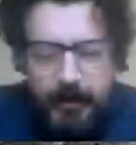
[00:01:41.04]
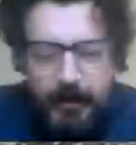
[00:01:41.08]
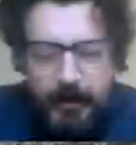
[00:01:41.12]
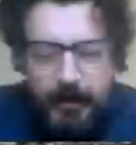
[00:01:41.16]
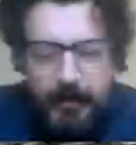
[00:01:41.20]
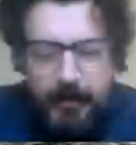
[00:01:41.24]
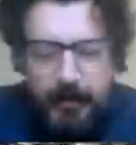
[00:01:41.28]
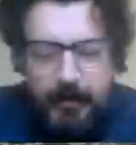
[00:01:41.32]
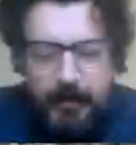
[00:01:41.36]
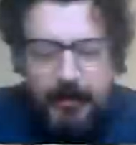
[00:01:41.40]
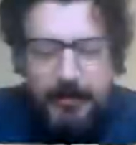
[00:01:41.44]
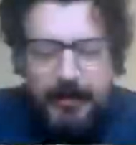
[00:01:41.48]

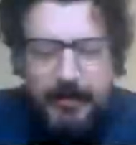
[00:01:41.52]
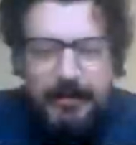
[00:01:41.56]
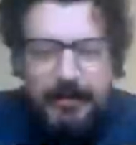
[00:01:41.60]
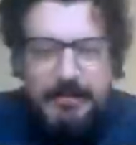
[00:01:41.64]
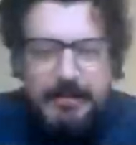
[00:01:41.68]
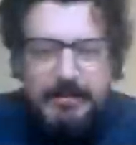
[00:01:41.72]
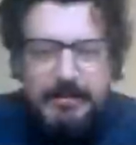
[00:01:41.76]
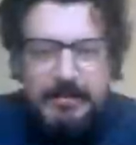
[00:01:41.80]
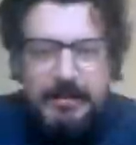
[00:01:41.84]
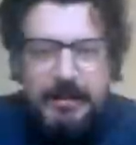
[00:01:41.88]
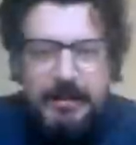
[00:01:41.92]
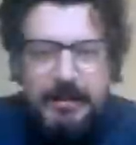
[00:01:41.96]
earlier
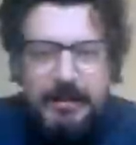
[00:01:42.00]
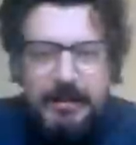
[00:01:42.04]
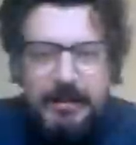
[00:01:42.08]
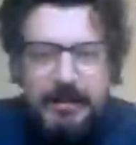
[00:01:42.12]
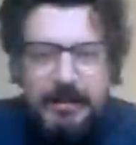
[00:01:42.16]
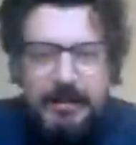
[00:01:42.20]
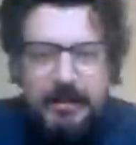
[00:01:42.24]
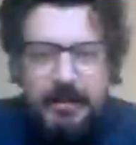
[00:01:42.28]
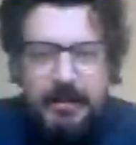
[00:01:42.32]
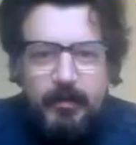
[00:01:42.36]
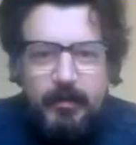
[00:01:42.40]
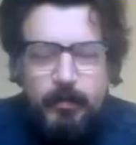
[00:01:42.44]
this year
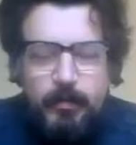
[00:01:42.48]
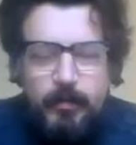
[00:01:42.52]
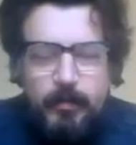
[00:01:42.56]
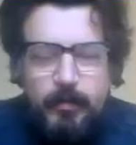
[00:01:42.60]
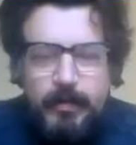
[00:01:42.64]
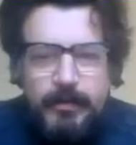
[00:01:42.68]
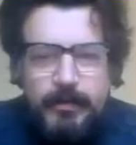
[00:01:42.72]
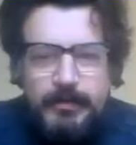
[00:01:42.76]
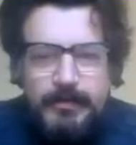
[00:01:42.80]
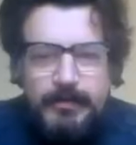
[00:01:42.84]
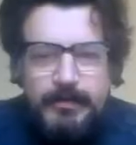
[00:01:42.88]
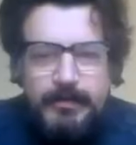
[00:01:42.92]
the
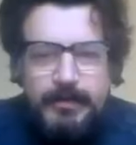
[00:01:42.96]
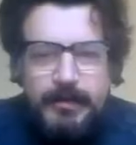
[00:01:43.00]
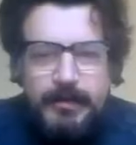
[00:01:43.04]
government